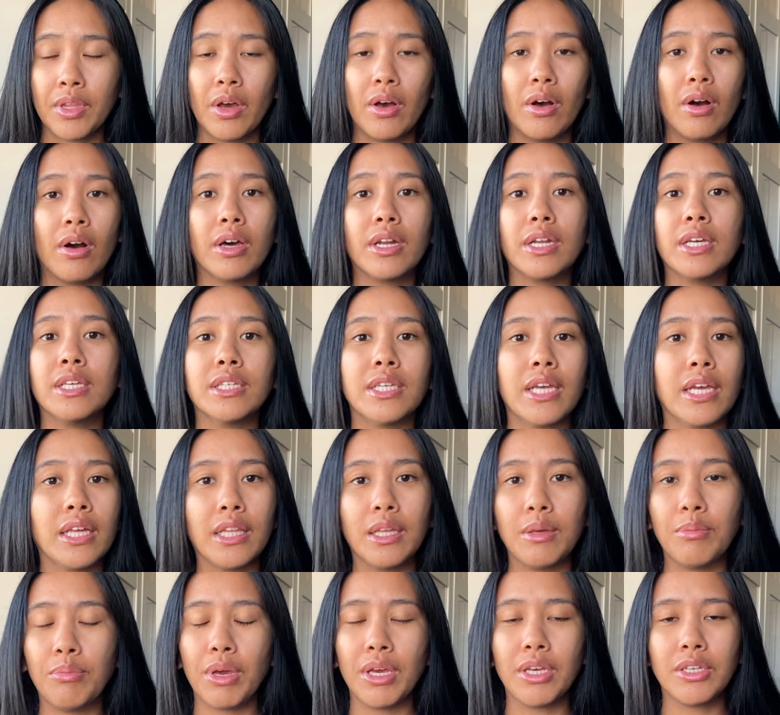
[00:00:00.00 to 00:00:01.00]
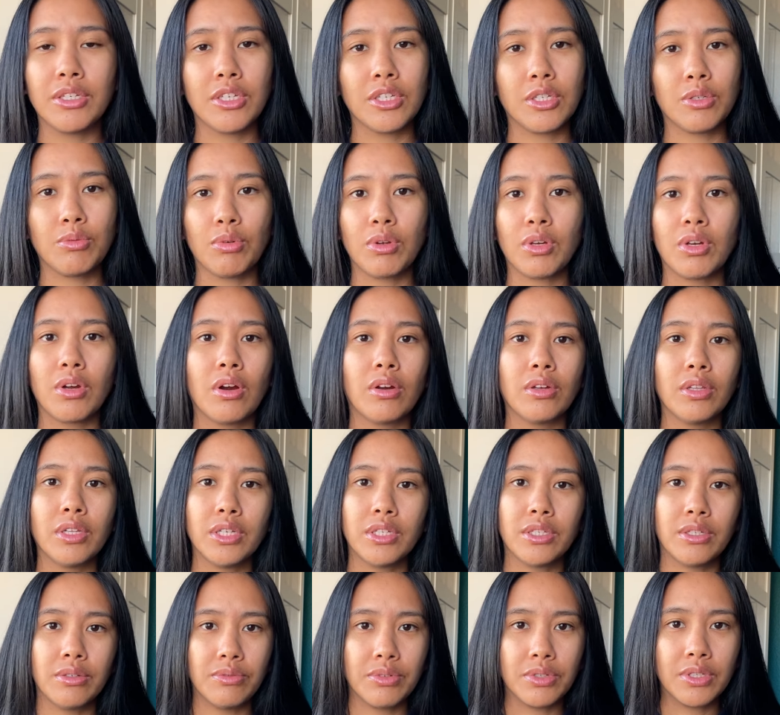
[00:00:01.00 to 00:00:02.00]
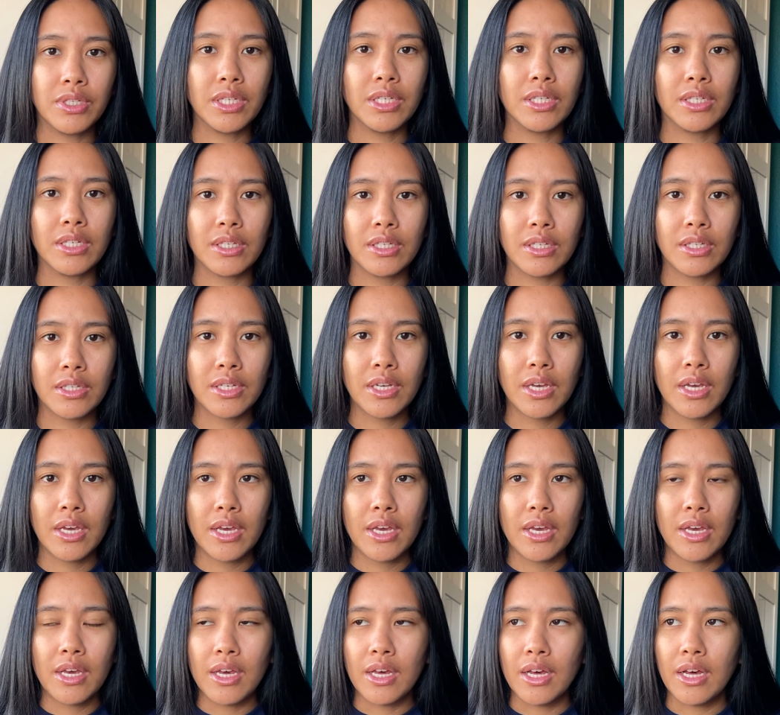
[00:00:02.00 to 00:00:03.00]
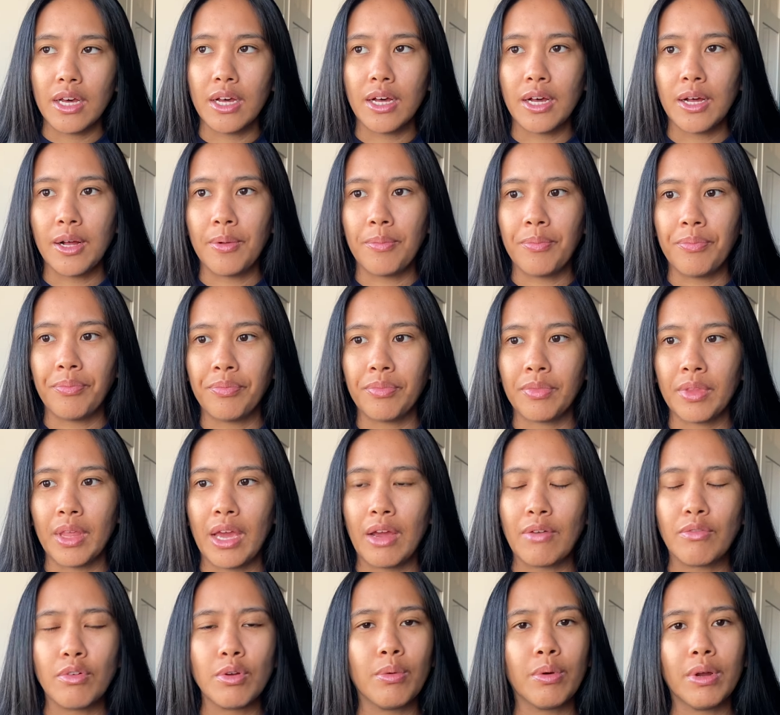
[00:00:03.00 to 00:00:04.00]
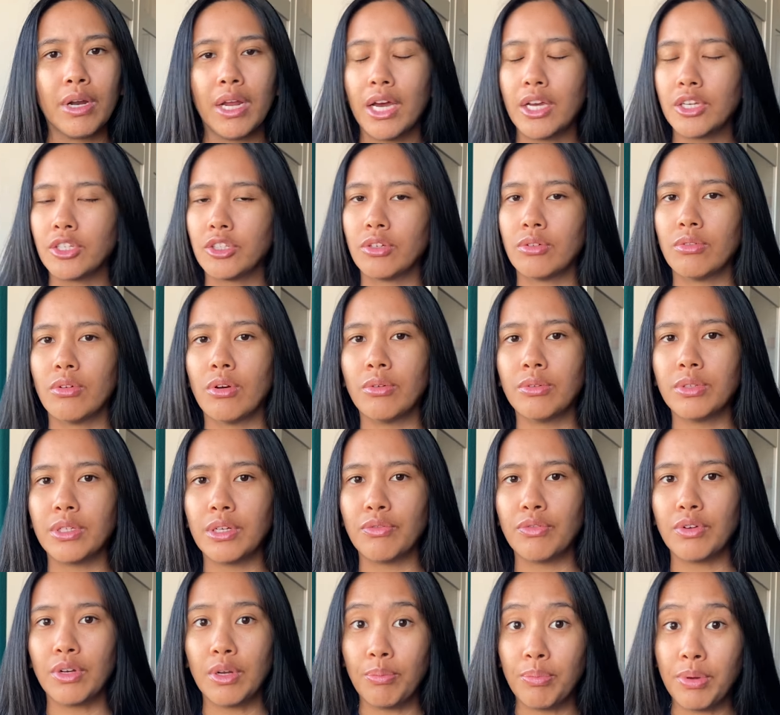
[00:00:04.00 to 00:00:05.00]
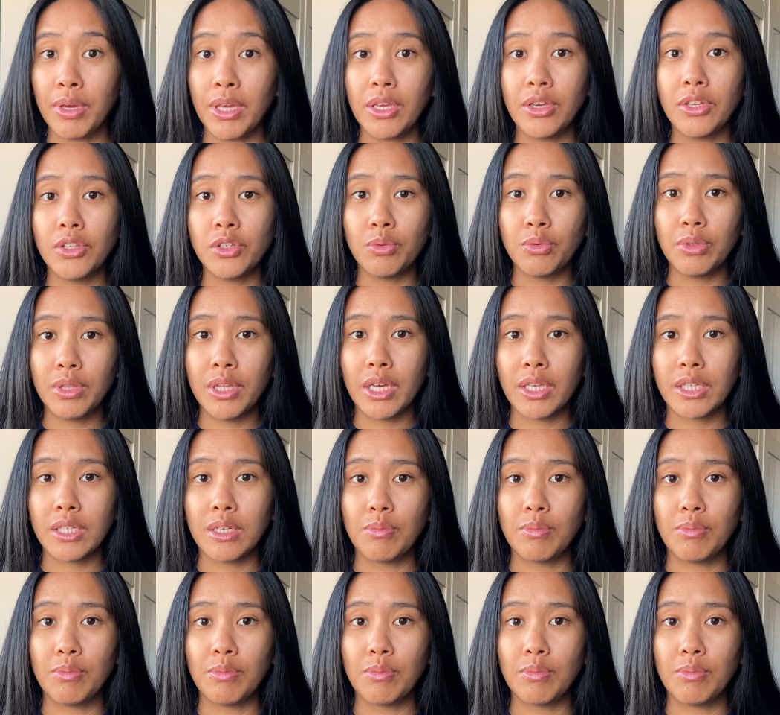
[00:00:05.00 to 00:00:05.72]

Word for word: on a daily basis, regardless of seasons um, everyone has their own different opinions with that.